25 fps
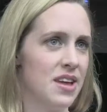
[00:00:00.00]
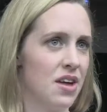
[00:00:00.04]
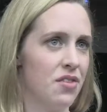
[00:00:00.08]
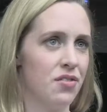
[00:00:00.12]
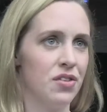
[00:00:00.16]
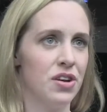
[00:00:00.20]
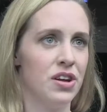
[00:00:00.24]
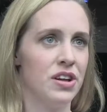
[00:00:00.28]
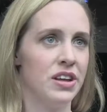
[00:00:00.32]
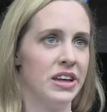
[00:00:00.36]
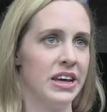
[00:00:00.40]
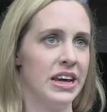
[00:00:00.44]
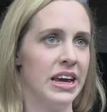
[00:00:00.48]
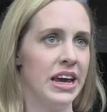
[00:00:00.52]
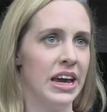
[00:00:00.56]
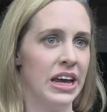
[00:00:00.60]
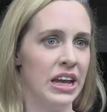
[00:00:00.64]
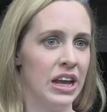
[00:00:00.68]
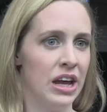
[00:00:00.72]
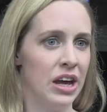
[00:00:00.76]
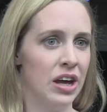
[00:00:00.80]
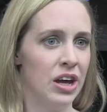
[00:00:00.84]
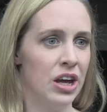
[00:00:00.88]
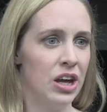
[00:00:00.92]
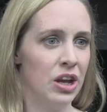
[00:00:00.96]
definitely.
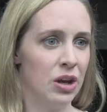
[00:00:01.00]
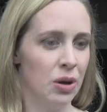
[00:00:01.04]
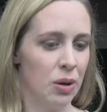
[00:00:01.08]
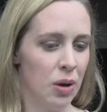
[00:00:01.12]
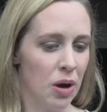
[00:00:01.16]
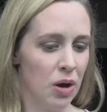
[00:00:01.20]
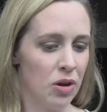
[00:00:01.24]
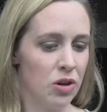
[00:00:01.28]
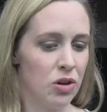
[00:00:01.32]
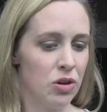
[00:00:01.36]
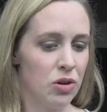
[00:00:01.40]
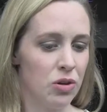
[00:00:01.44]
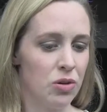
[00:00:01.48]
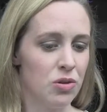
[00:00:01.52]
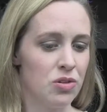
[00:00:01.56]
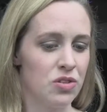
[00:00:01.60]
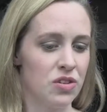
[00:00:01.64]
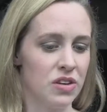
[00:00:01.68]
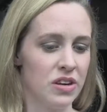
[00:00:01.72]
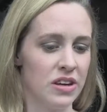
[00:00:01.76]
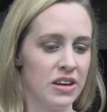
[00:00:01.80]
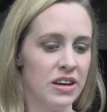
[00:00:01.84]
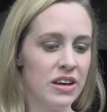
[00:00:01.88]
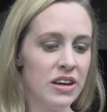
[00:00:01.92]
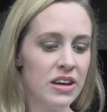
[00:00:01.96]
And I
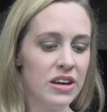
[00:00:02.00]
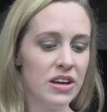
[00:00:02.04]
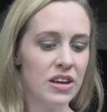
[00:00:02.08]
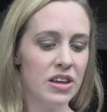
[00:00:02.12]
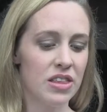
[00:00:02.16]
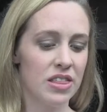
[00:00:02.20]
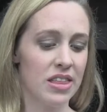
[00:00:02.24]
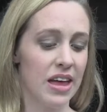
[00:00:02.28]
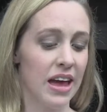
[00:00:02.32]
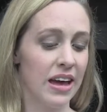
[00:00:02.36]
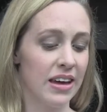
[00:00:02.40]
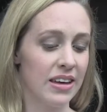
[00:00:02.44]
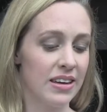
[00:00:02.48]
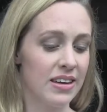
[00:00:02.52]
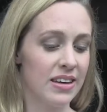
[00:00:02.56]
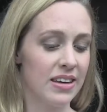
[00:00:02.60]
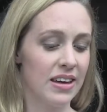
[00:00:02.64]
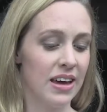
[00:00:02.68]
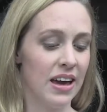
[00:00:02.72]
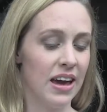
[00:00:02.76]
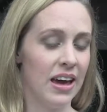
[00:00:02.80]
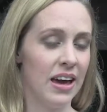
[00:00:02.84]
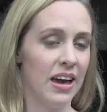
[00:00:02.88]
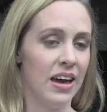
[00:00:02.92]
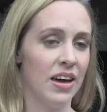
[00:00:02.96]
hugely thank
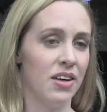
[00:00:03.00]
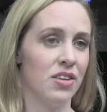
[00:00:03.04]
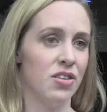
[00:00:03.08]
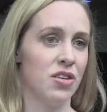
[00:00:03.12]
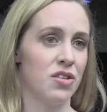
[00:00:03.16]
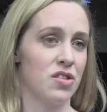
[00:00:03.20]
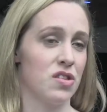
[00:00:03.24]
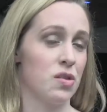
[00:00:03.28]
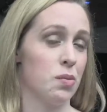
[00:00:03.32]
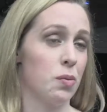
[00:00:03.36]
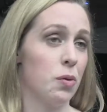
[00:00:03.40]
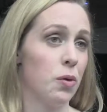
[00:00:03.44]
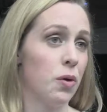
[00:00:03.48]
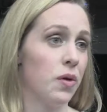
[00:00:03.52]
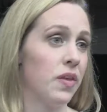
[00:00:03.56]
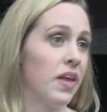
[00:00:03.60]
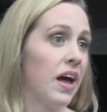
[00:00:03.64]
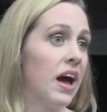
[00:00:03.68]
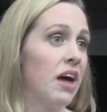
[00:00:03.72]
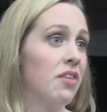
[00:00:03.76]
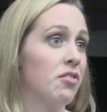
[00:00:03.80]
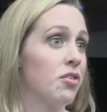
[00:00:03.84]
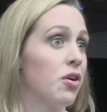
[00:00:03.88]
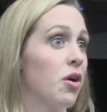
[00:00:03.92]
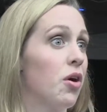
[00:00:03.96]
the support
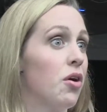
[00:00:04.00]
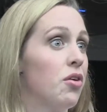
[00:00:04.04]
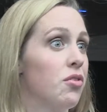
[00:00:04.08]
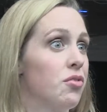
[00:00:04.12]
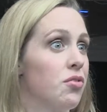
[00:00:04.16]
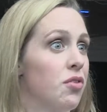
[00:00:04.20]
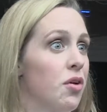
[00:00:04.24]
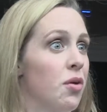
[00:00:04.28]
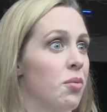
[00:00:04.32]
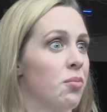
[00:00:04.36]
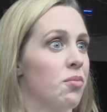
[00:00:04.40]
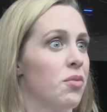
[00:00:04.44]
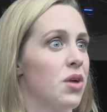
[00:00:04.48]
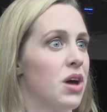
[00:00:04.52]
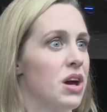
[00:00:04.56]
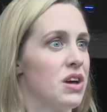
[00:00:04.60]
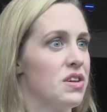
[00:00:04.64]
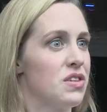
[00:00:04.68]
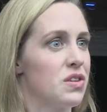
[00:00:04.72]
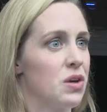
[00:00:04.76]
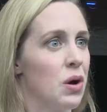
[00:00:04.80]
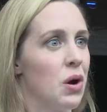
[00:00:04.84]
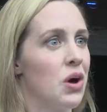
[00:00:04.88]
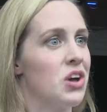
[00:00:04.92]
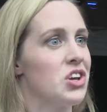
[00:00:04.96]
that I've got from
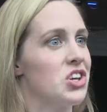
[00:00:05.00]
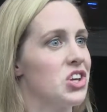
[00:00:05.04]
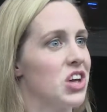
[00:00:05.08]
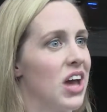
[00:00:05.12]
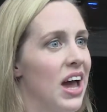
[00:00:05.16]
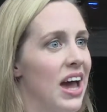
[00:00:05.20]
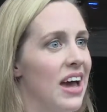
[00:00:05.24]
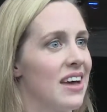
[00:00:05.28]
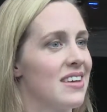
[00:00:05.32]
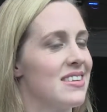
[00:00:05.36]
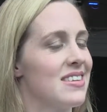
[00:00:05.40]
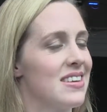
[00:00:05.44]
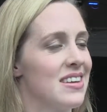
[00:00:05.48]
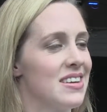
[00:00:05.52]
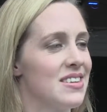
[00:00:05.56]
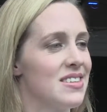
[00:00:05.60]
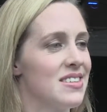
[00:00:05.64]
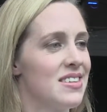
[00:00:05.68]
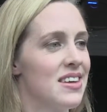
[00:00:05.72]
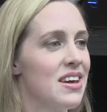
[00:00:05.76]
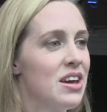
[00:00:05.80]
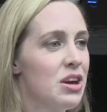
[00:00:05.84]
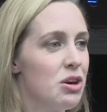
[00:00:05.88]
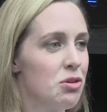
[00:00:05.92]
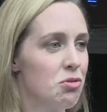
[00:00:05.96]
Scottish Gas, and
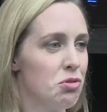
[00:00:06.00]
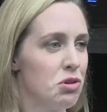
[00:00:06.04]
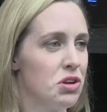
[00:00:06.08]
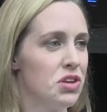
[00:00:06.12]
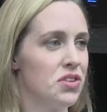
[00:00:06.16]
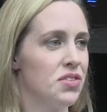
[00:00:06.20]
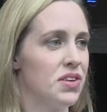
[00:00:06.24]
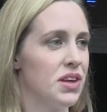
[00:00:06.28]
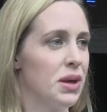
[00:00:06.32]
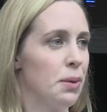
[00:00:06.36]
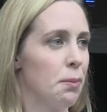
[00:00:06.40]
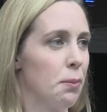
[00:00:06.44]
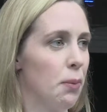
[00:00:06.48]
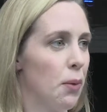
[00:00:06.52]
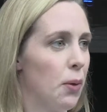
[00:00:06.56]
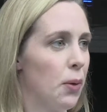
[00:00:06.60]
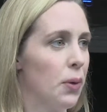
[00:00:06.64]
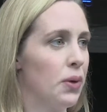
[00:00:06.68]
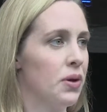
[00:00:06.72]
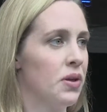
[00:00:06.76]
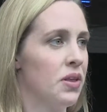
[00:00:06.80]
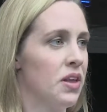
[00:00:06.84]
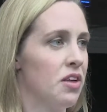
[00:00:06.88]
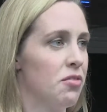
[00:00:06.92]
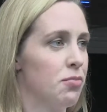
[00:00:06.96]
it's really, really
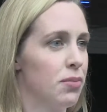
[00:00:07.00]
important.